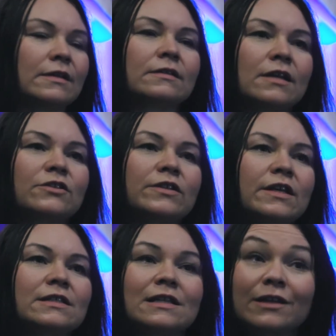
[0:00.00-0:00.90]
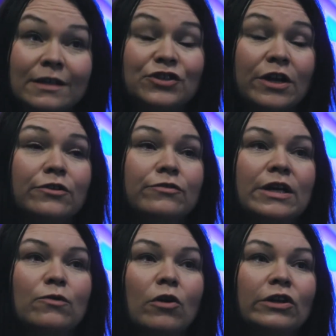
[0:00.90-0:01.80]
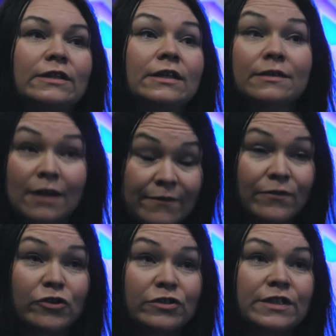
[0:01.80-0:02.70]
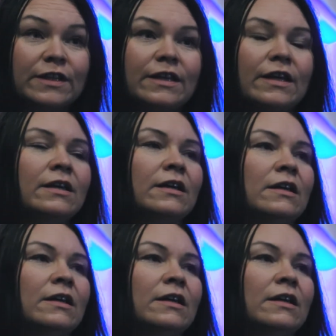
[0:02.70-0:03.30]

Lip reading: such things like gender equality, diversity,